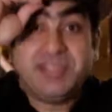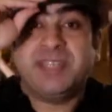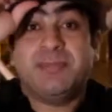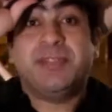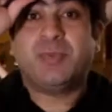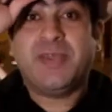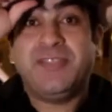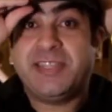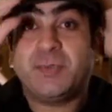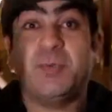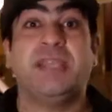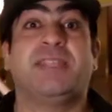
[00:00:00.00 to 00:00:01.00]
Cinemas, where this
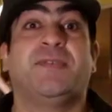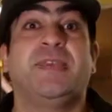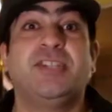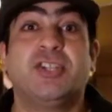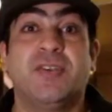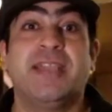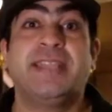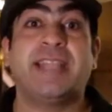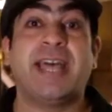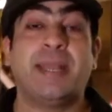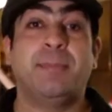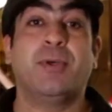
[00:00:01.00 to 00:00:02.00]
week's feature is
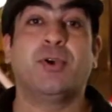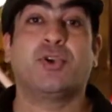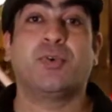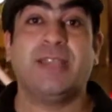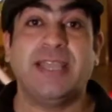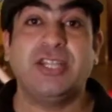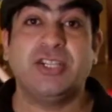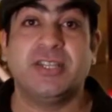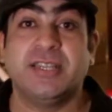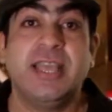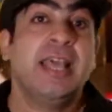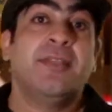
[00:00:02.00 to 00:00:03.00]
Annabelle
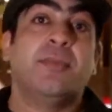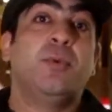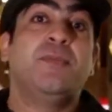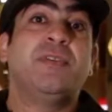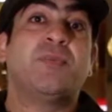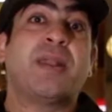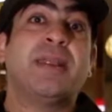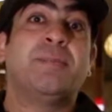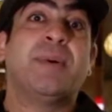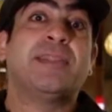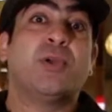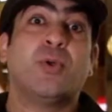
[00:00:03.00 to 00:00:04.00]
Creation. The movie's running
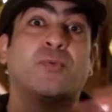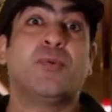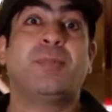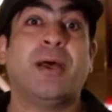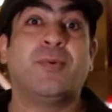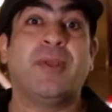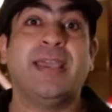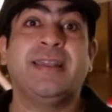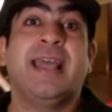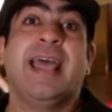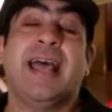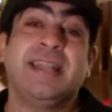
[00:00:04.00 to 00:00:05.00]
buzz all through Bahrain,
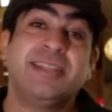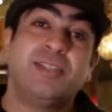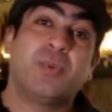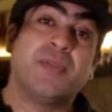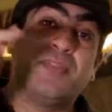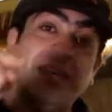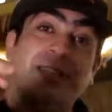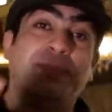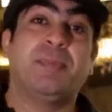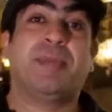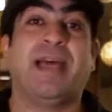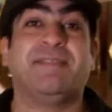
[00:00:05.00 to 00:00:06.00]
and listen to what these
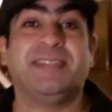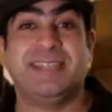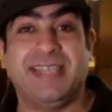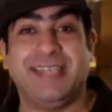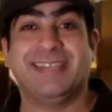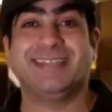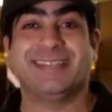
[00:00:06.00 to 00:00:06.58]
people have to say.